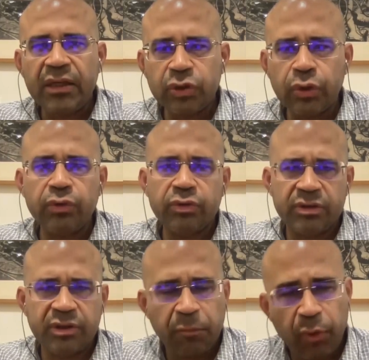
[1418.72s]
So
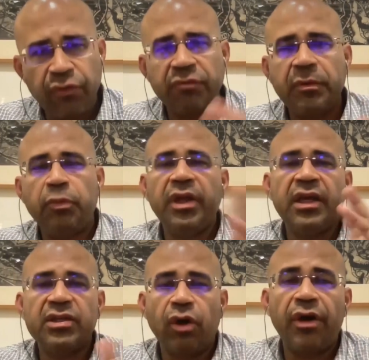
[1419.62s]
the proof of the
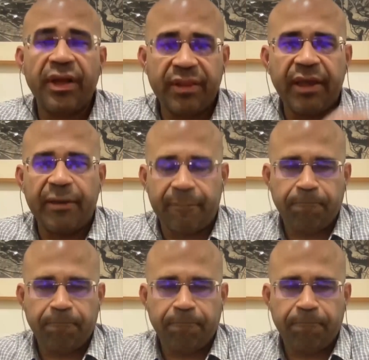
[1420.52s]
pudding is already there.